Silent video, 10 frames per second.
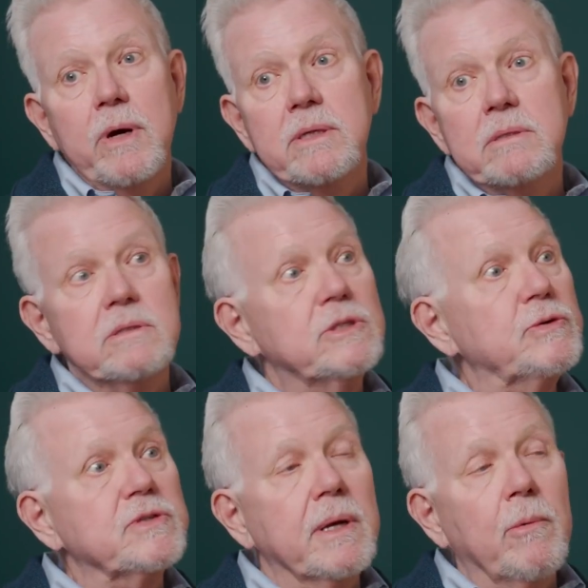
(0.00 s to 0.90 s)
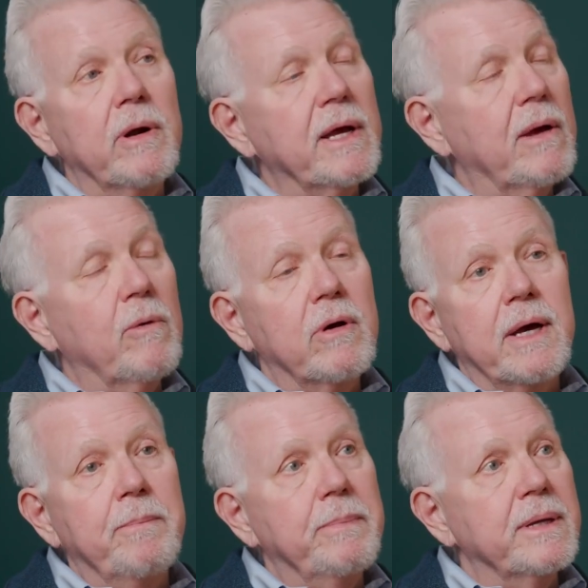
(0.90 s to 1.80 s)
one Tuesday morning, I woke
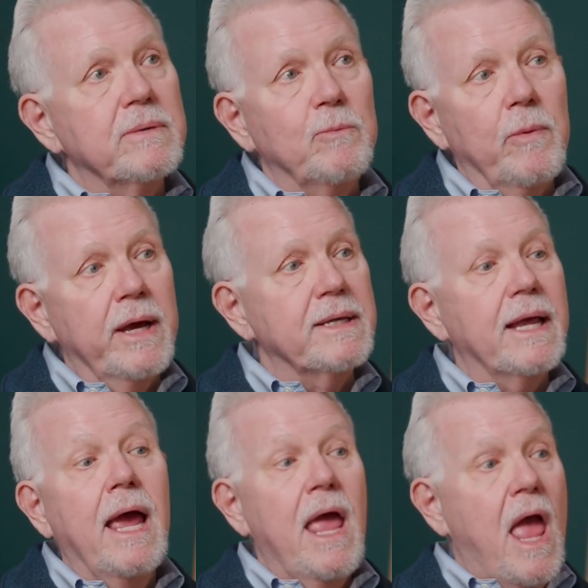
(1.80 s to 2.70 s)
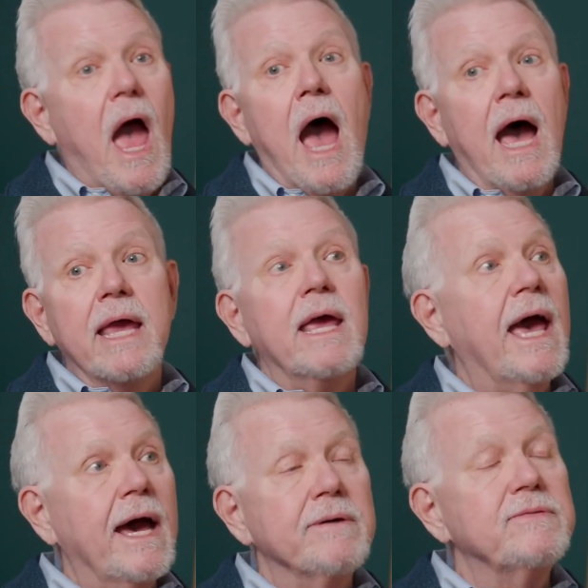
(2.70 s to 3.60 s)
up and went, I
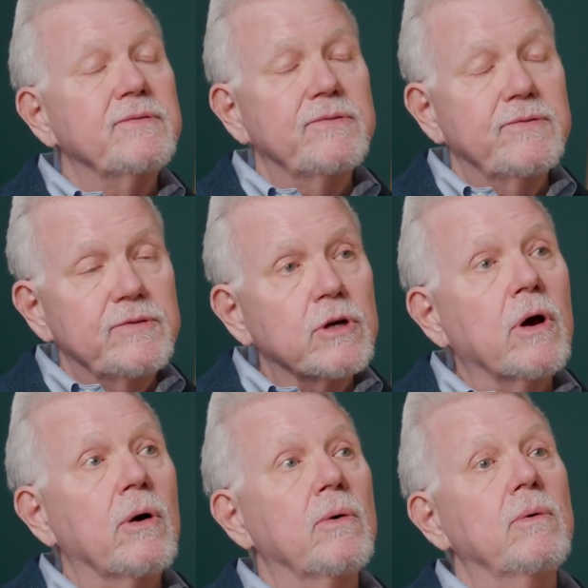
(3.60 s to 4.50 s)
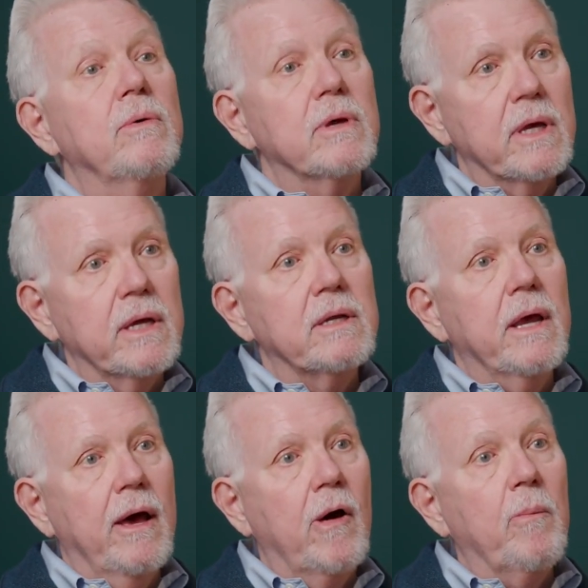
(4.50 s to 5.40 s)
have to go get
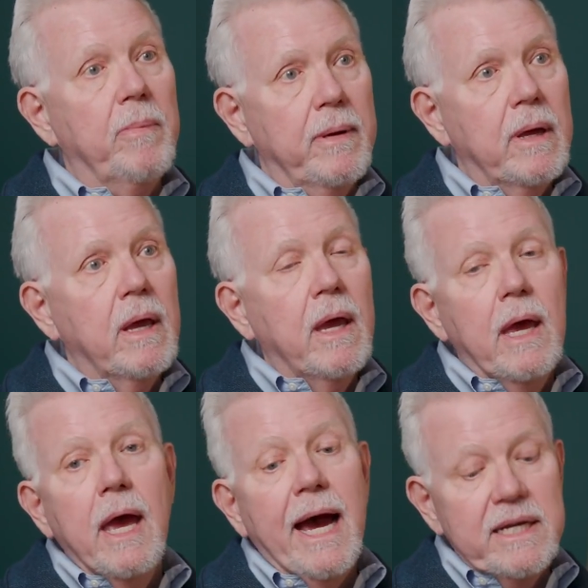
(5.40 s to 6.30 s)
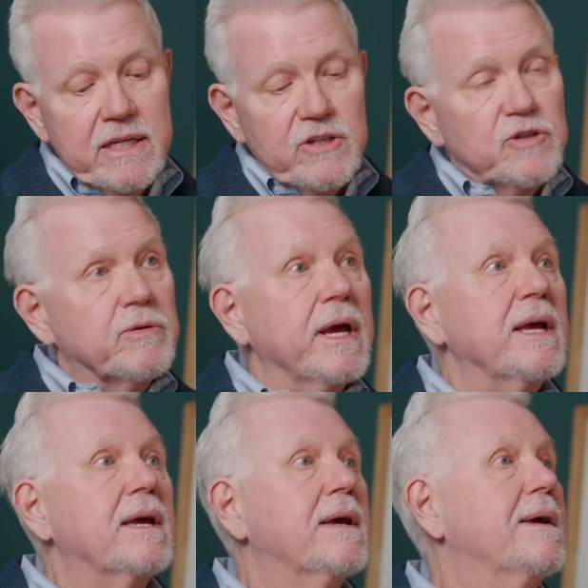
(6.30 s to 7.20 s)
help. I didn't
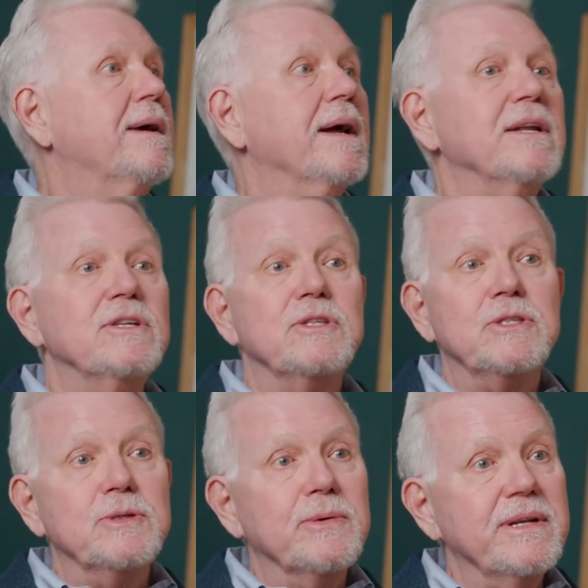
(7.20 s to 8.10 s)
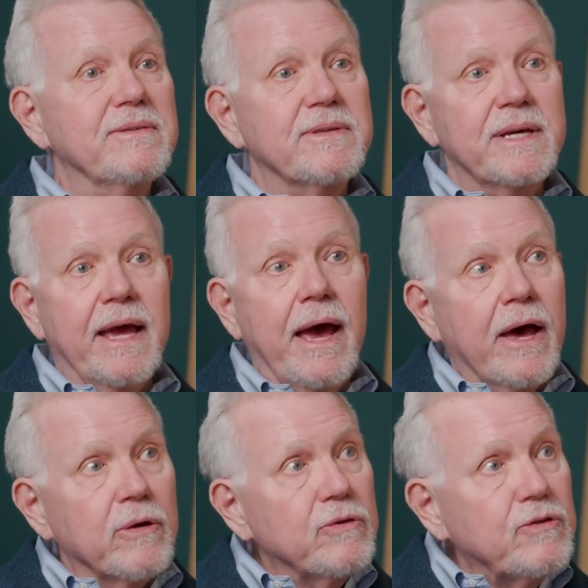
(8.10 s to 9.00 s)
drink. I didn't do anything
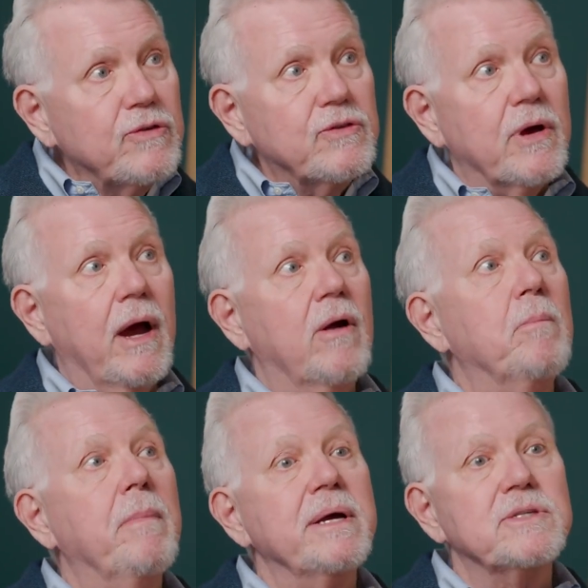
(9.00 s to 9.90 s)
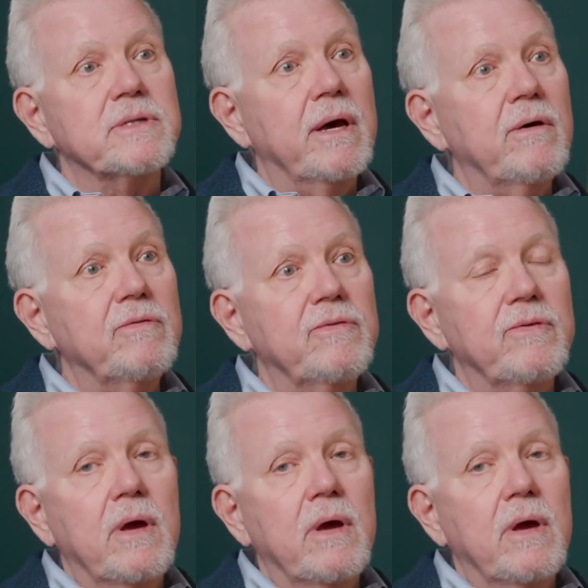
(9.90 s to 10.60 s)
else to harm myself.